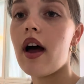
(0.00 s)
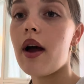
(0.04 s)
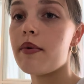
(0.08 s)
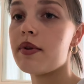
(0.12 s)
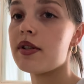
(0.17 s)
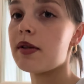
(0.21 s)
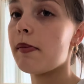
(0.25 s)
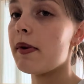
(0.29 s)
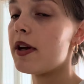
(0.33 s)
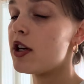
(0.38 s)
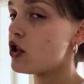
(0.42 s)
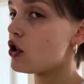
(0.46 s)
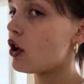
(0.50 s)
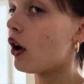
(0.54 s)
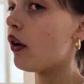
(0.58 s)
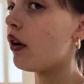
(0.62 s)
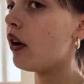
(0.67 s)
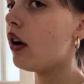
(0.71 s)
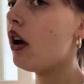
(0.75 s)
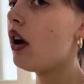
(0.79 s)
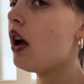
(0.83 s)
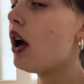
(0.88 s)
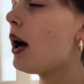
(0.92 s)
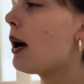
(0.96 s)
It was a mission,
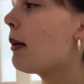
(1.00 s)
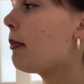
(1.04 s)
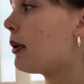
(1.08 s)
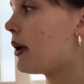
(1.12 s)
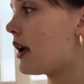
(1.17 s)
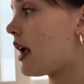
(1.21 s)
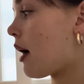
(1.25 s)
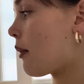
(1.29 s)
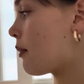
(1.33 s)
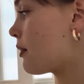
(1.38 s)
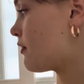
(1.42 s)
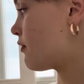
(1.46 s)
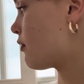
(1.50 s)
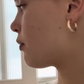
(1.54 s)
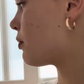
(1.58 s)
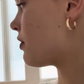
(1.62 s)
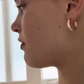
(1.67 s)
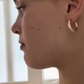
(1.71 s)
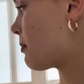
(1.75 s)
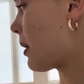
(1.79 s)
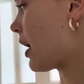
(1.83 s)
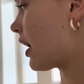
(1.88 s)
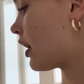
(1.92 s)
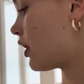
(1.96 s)
but yeah, we've
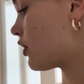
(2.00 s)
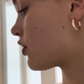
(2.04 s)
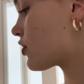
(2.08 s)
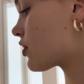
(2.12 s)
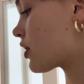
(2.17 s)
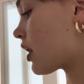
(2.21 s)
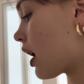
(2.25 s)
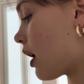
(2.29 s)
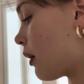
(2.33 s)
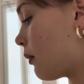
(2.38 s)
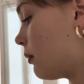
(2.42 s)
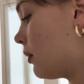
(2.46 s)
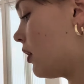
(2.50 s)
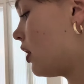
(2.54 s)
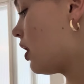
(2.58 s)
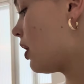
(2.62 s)
managed now.